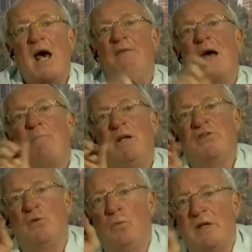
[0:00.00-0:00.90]
And that
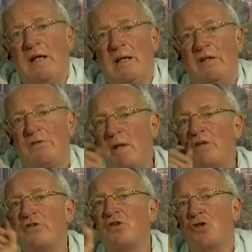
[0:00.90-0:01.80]
means that Wikileaks
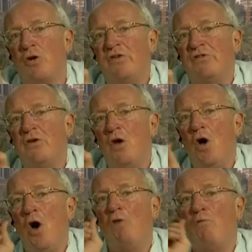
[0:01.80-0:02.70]
makes the choice
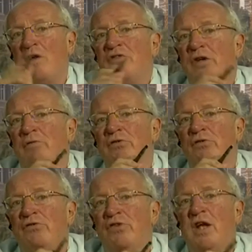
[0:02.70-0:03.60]
of what
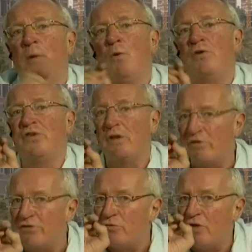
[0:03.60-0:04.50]
secrets you see and what
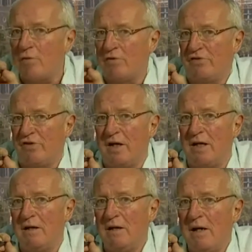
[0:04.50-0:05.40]
secrets you don't see.